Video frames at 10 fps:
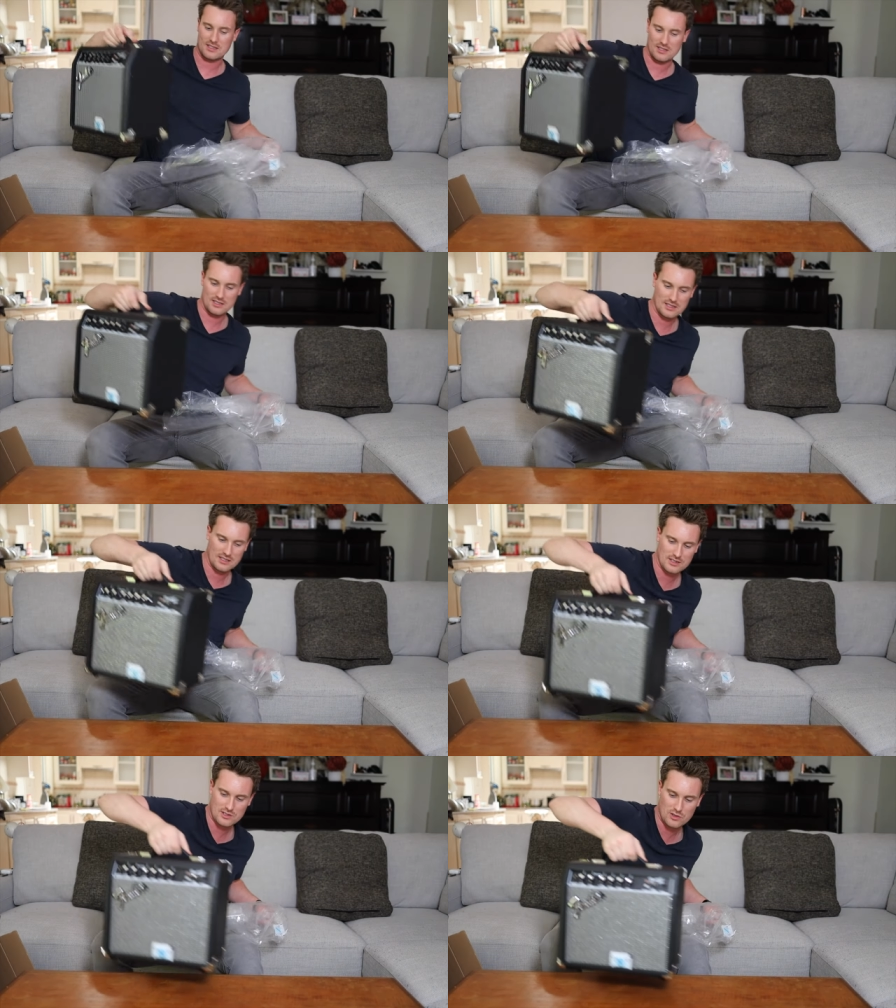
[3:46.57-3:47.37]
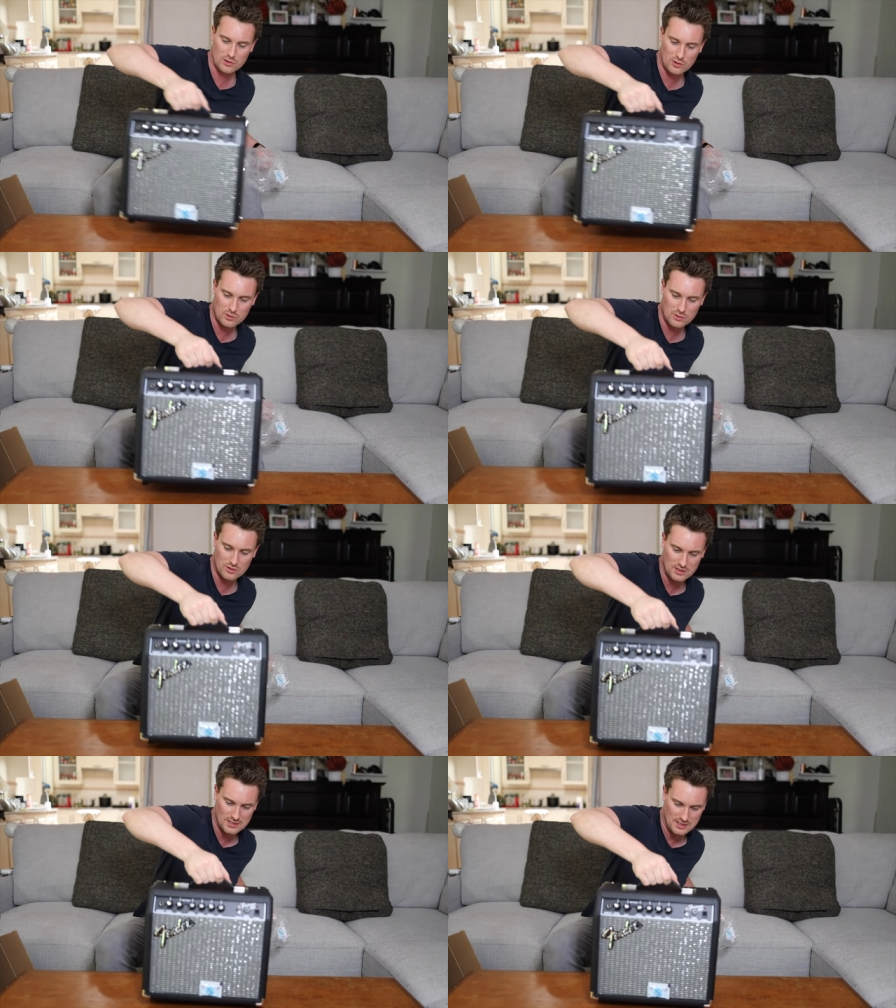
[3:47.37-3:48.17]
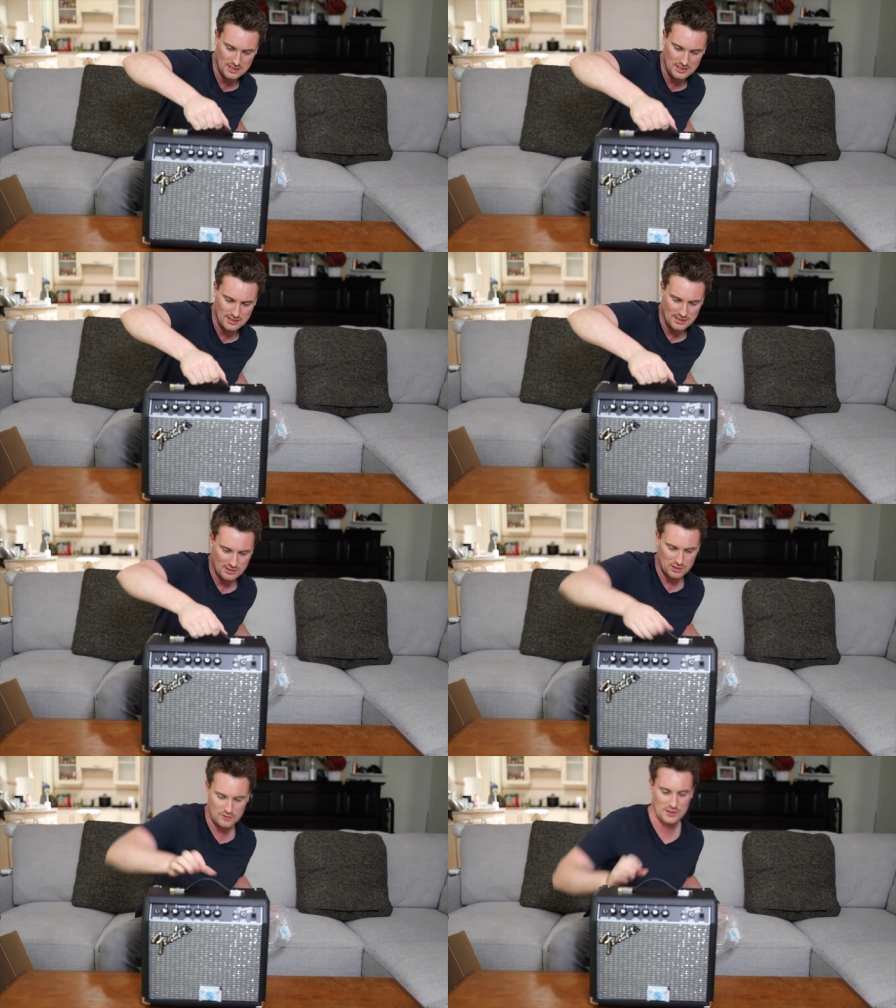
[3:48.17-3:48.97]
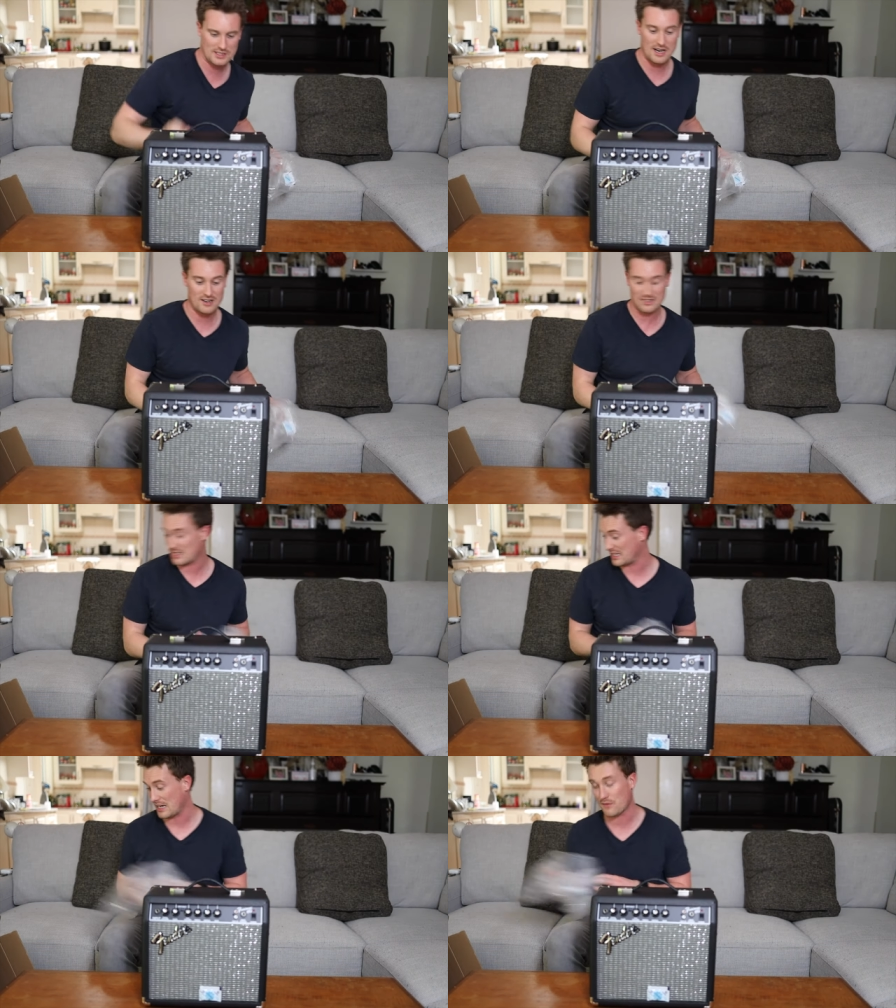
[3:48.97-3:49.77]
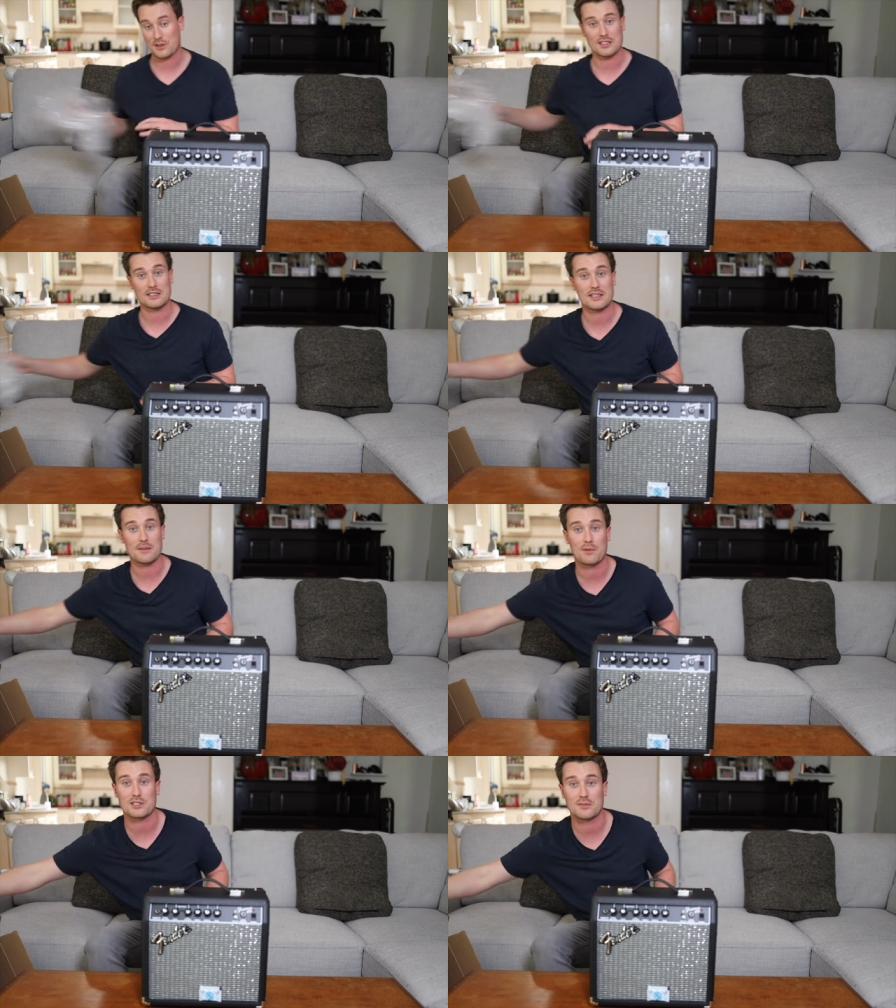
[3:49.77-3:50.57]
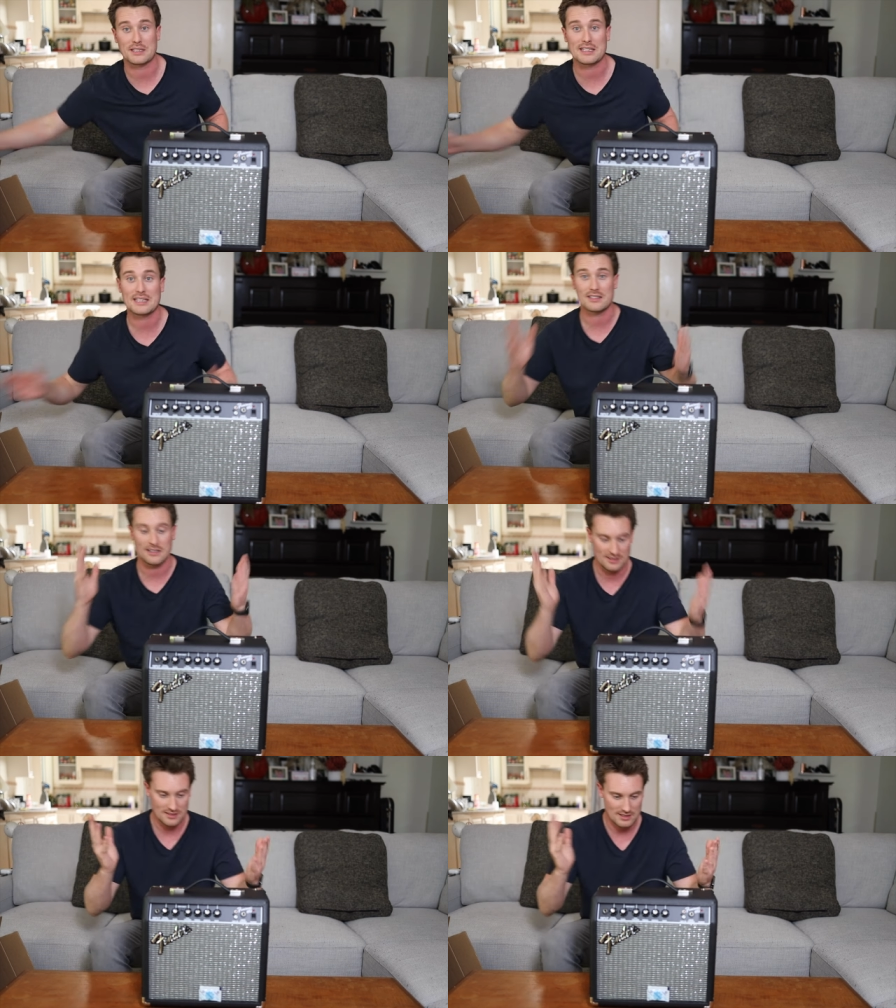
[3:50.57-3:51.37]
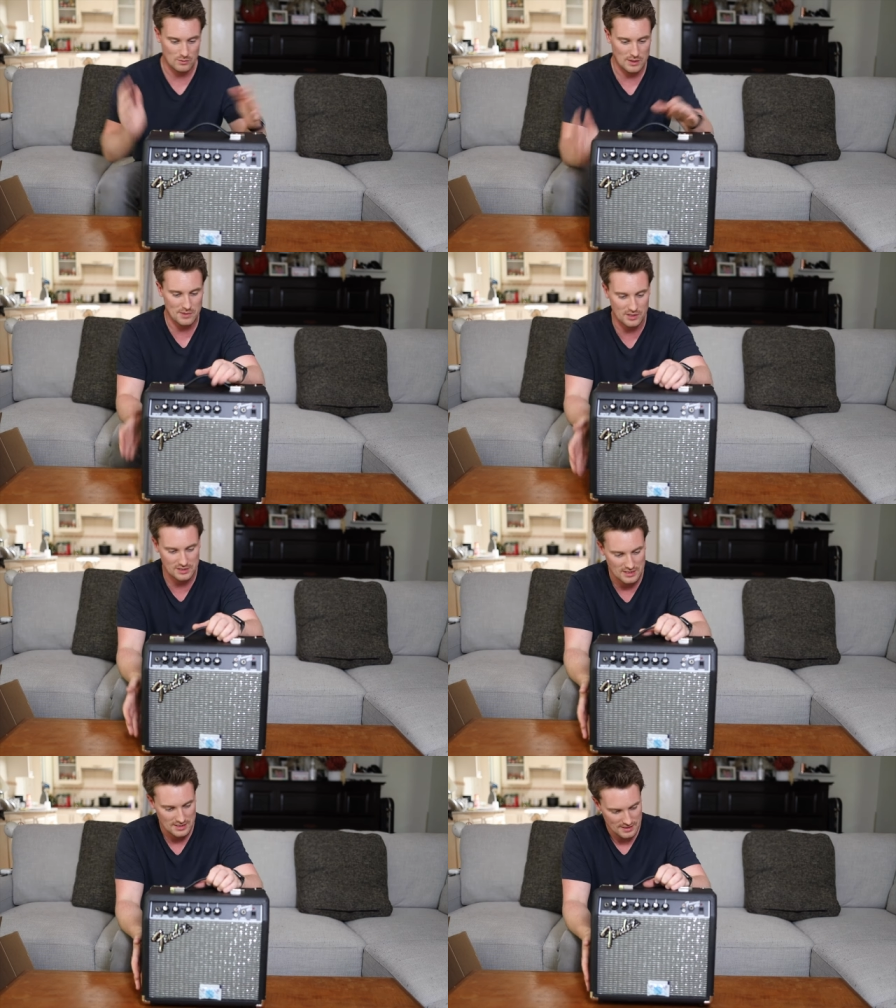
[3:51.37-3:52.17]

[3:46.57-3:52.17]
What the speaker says: I just think it's so cool just for guitarists to get everything that they possibly need in one box.